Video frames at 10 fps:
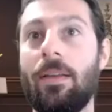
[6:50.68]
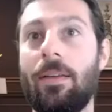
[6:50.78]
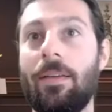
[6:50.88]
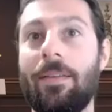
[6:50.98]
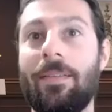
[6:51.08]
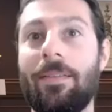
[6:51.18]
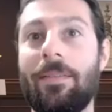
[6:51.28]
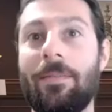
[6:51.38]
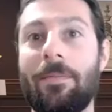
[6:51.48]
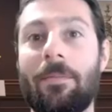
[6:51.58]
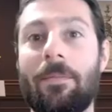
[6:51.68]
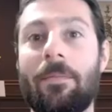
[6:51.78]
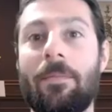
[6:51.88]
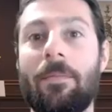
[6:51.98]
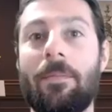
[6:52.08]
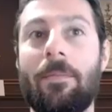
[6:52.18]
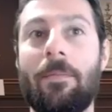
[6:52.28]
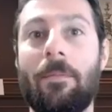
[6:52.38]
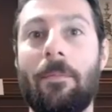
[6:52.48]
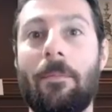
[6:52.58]

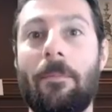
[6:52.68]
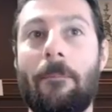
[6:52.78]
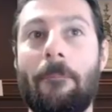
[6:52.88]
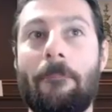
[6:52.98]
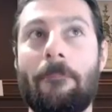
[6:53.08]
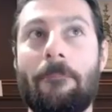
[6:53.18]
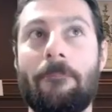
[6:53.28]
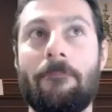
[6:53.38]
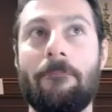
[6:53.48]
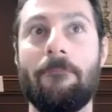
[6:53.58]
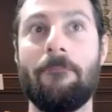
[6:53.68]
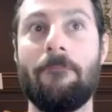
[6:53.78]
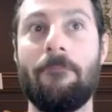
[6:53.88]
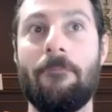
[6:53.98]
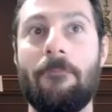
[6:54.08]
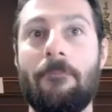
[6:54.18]
No words are spoken by the person on screen.